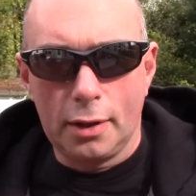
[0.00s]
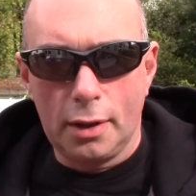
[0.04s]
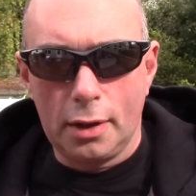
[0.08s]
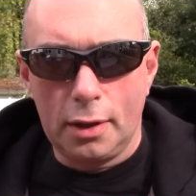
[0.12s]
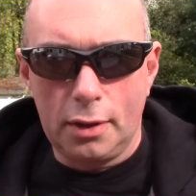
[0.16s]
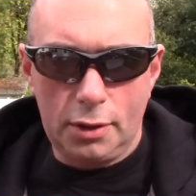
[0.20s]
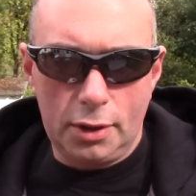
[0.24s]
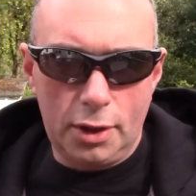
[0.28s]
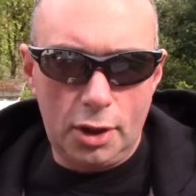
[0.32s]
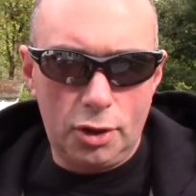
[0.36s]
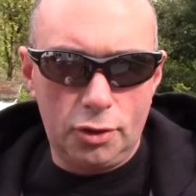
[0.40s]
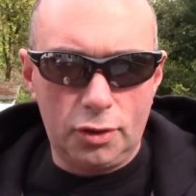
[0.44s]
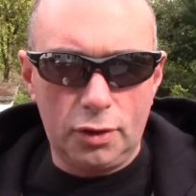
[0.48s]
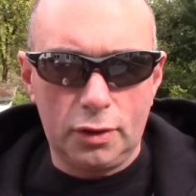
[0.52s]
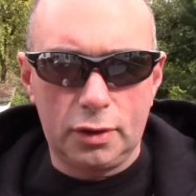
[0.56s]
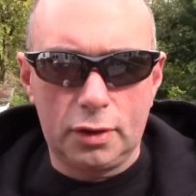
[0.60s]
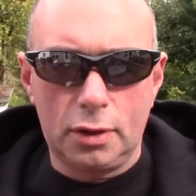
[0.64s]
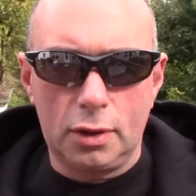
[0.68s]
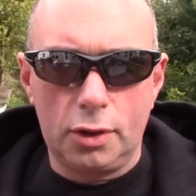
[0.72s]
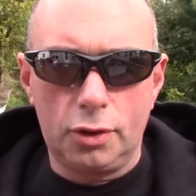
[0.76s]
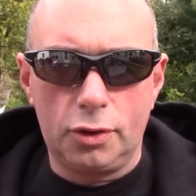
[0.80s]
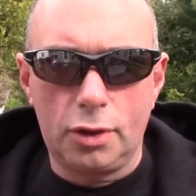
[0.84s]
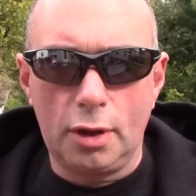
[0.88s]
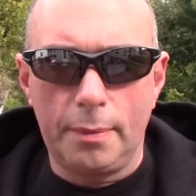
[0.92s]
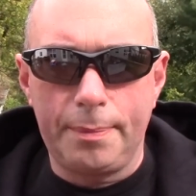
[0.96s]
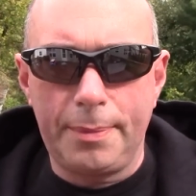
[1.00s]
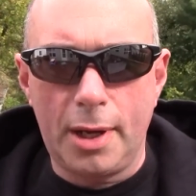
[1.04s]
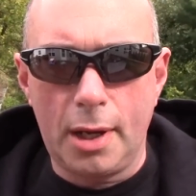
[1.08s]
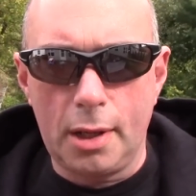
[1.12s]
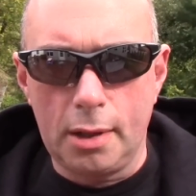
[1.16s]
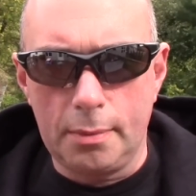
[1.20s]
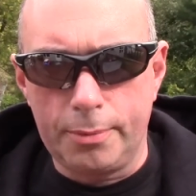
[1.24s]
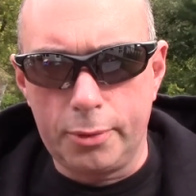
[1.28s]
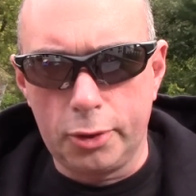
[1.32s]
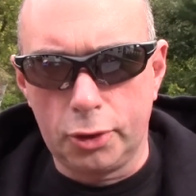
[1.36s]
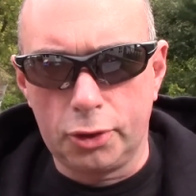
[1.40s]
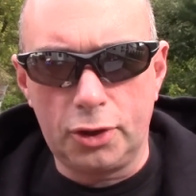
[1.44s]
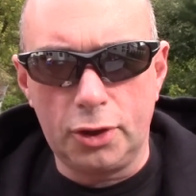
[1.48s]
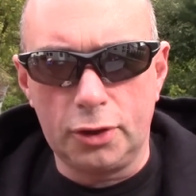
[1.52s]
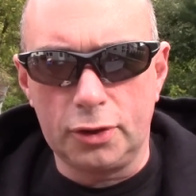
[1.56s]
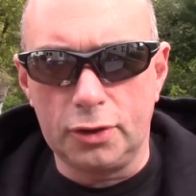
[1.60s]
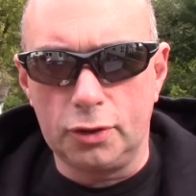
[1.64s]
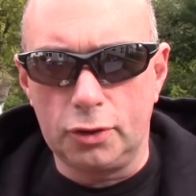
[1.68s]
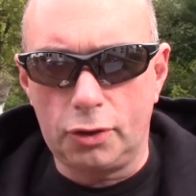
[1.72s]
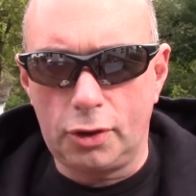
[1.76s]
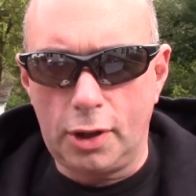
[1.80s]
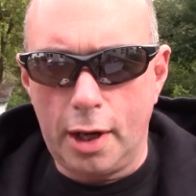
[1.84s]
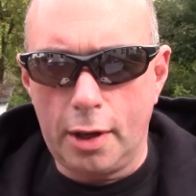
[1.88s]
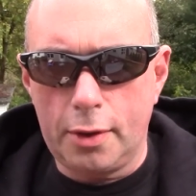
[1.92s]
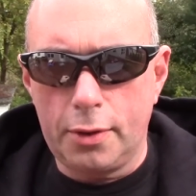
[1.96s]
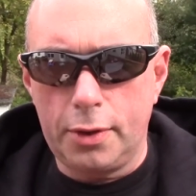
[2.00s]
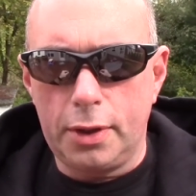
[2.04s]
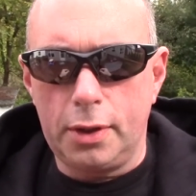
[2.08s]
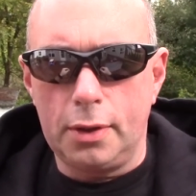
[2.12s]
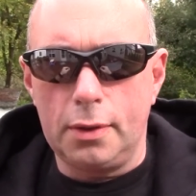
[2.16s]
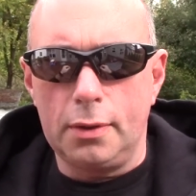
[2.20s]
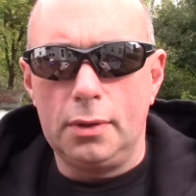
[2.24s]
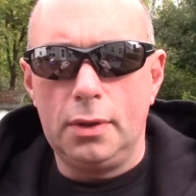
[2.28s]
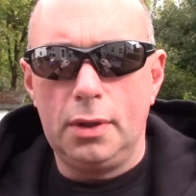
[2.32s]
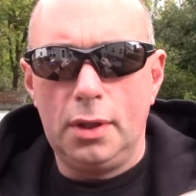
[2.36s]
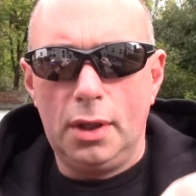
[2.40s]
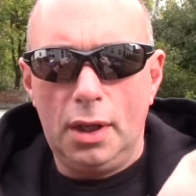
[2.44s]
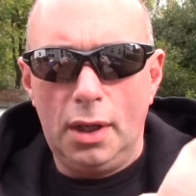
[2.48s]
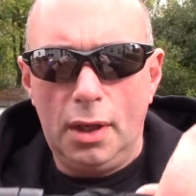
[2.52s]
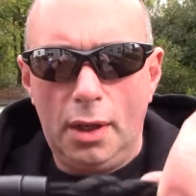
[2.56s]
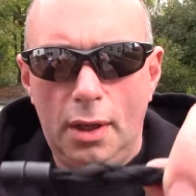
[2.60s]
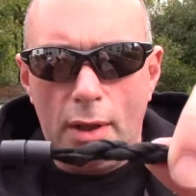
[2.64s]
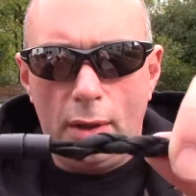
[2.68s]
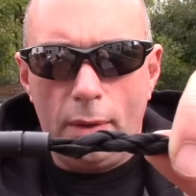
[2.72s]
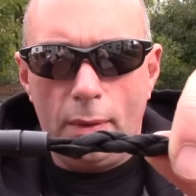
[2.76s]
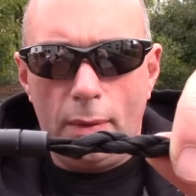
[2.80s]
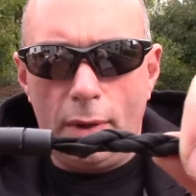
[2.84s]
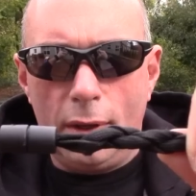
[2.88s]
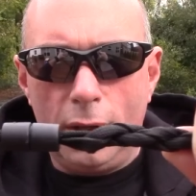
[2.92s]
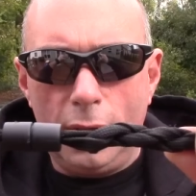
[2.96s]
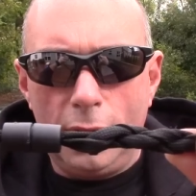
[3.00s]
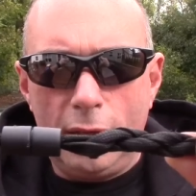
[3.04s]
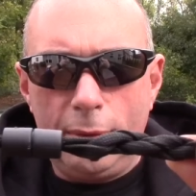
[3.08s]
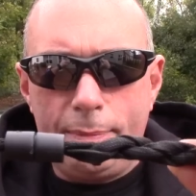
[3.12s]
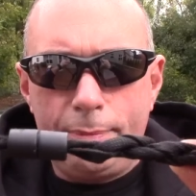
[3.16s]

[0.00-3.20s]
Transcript: A ninja's going to jump out of the bushes and strangle you. Well, he